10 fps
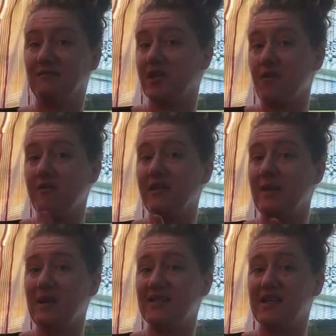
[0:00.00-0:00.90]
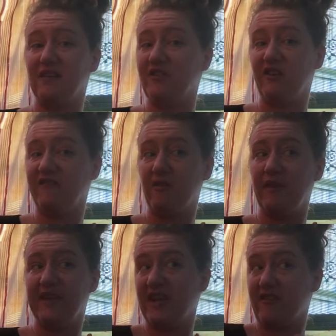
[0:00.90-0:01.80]
They're really amazing, and they're good for a
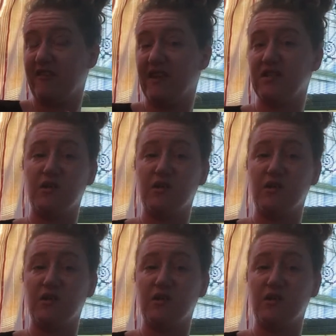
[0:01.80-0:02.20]
million other things.